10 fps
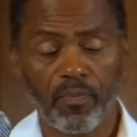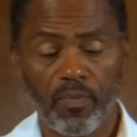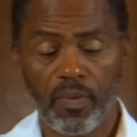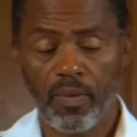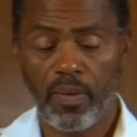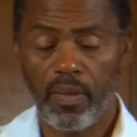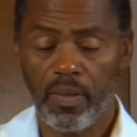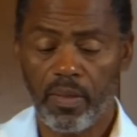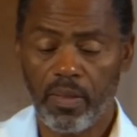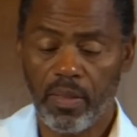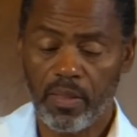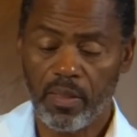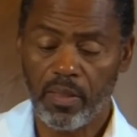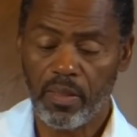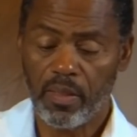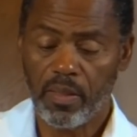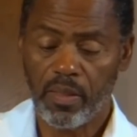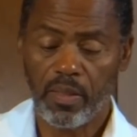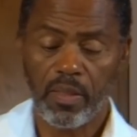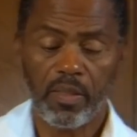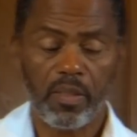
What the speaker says: No one is speaking in this clip.